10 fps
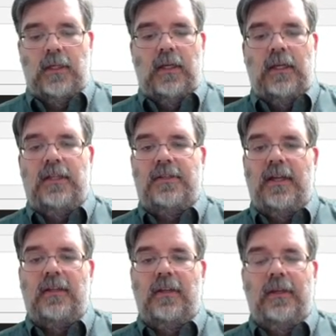And
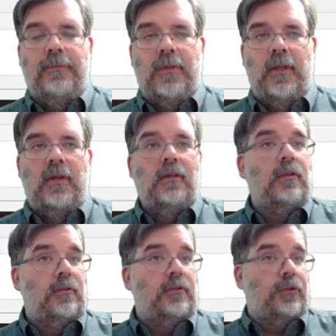incidentally,
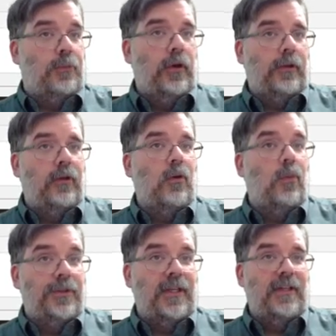so spoiler,
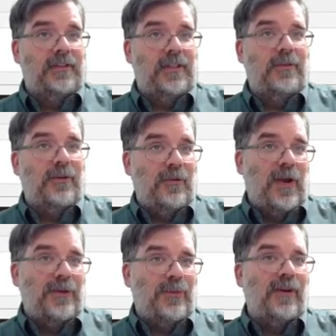we're setting some of the
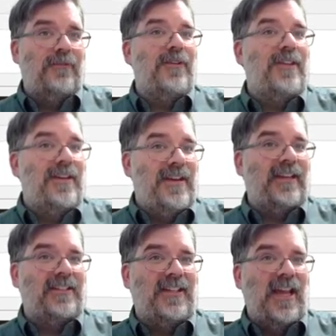groundwork for the
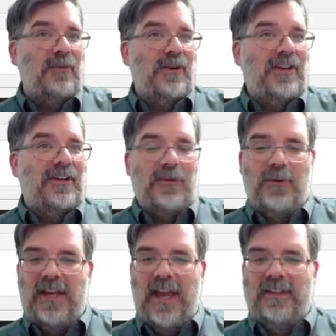next game we're going to
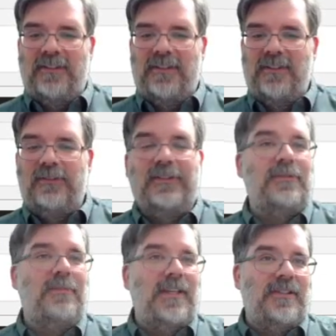create, which is
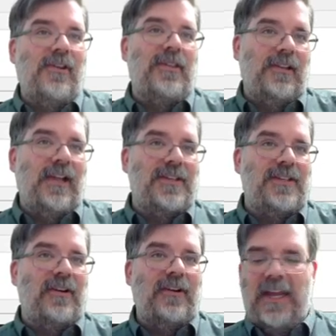based on the
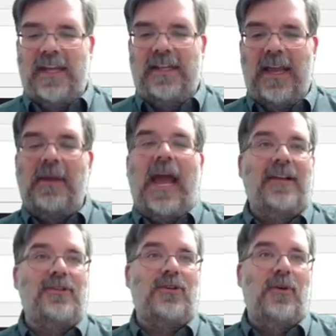classic arcade game
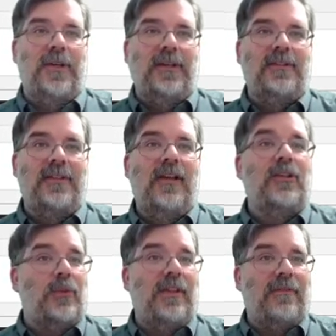Asteroids. It's
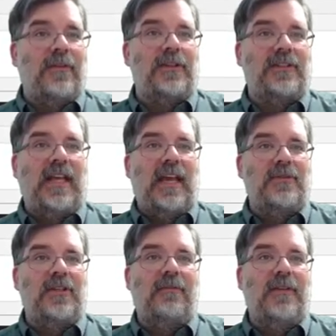one of the first
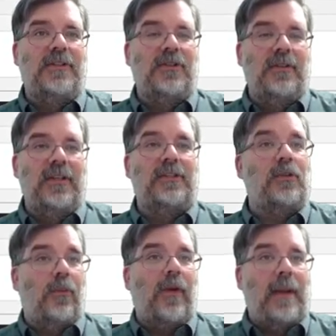games to feature this
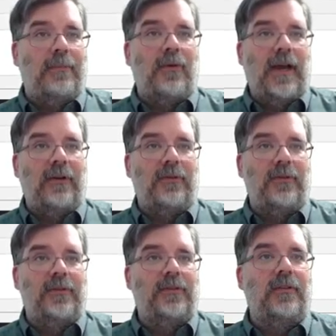
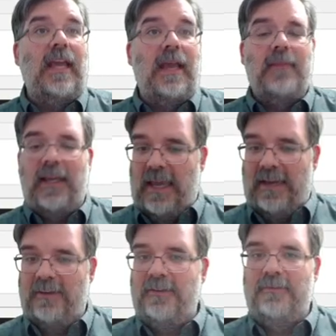wrap-around game
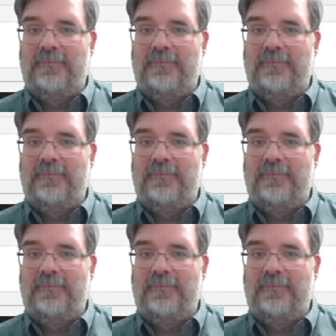mechanic.